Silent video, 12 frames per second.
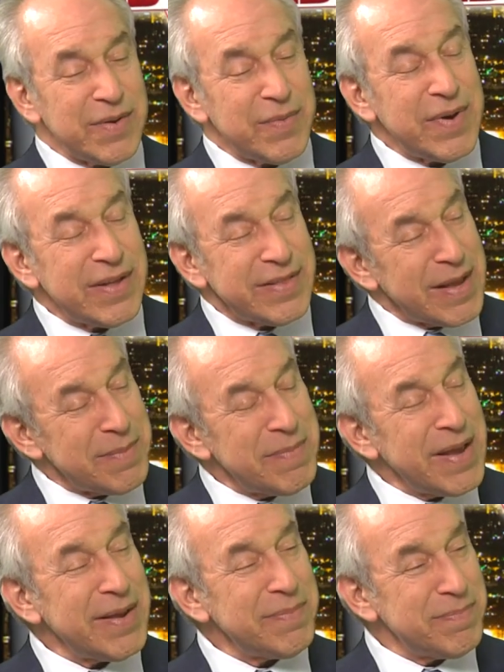well, they
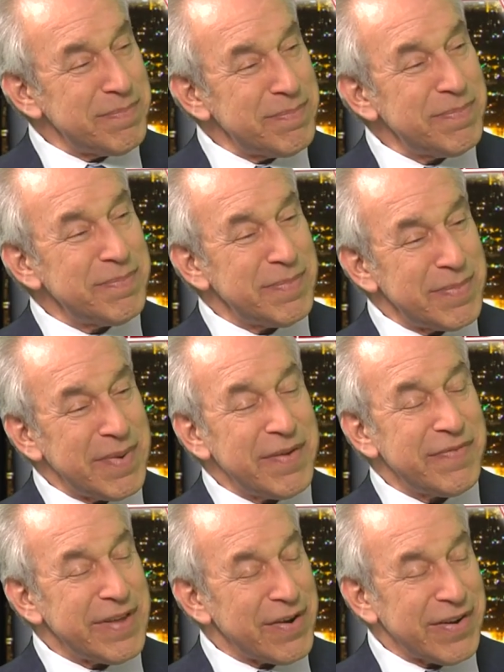may,
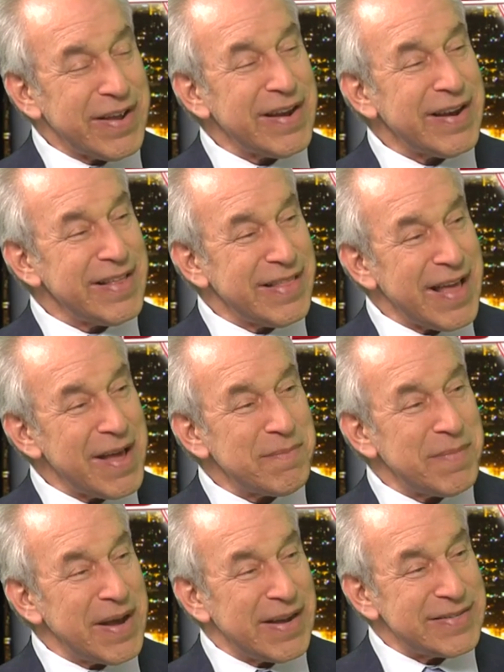if they're getting that
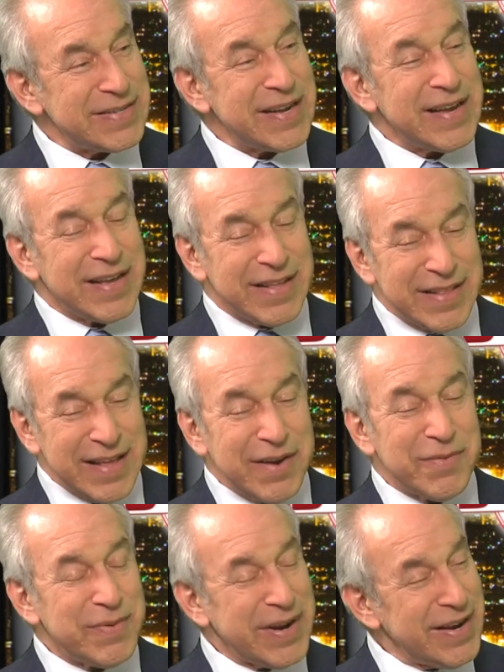much,
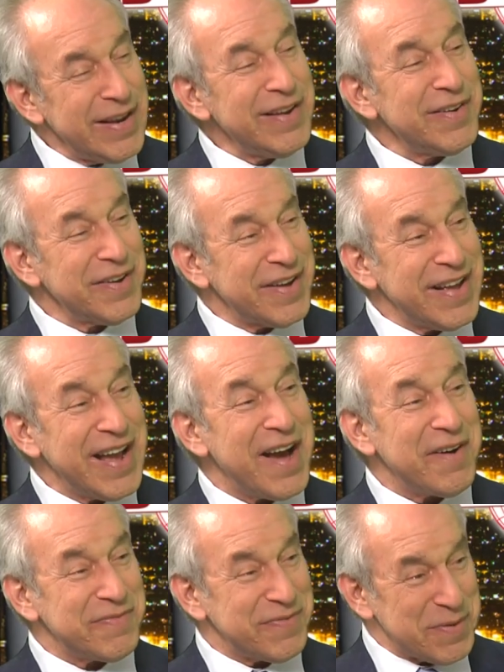they're really looking
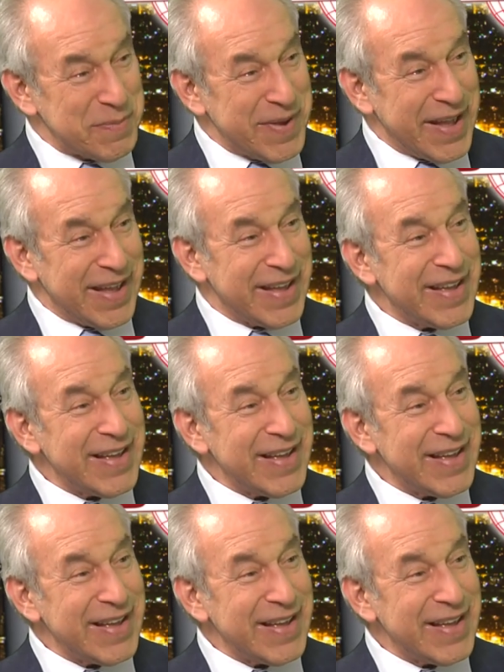out for me.